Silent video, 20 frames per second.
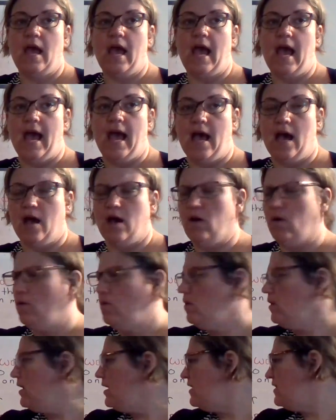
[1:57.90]

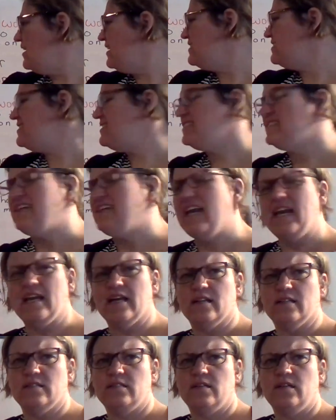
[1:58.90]
Owl, and that's
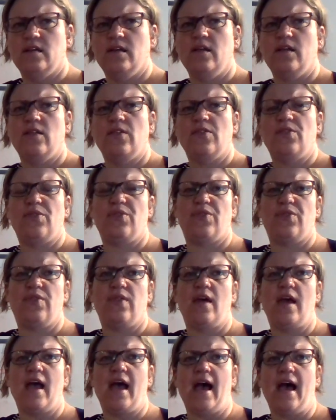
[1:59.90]
sand.
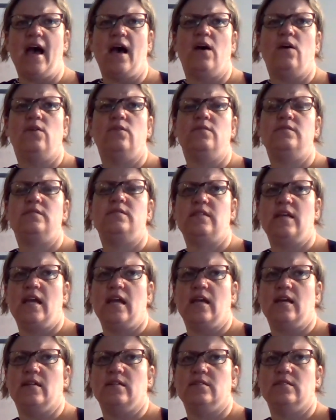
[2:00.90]
Owl,
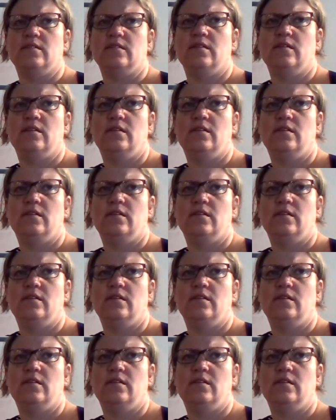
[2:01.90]
sand.